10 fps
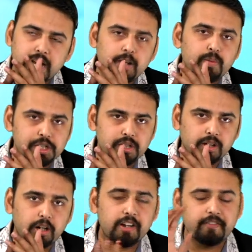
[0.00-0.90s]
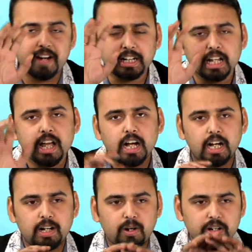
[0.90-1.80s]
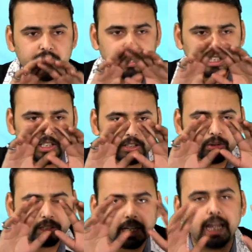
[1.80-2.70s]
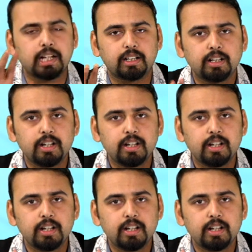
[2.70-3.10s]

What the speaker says: Envision. To think,